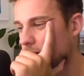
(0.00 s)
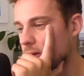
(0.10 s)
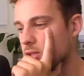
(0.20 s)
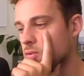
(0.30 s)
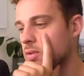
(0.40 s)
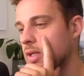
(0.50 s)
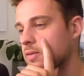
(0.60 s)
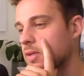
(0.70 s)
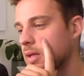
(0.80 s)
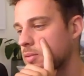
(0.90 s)
So in the
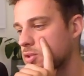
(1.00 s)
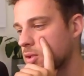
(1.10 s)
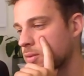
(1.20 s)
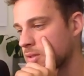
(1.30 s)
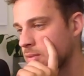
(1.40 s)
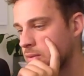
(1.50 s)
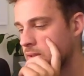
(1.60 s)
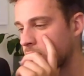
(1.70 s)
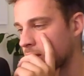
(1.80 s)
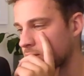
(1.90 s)
end game, it's always about
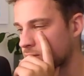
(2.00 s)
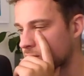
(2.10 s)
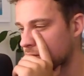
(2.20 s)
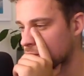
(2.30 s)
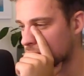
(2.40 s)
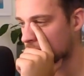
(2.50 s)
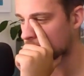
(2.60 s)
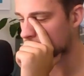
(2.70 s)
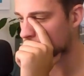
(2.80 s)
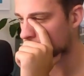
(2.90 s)
king activity. Who can
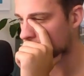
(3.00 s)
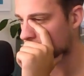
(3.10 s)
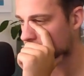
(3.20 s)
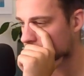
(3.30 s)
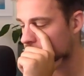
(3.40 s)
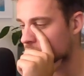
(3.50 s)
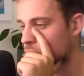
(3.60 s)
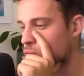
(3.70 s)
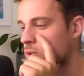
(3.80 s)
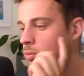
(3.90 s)
get more king activity
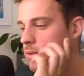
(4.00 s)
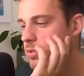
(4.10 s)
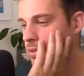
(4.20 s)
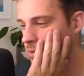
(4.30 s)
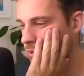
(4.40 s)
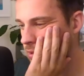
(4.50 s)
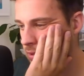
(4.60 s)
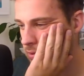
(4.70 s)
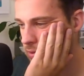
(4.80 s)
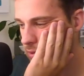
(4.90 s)
usually wins, because the king
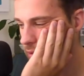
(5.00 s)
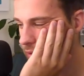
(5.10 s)
is...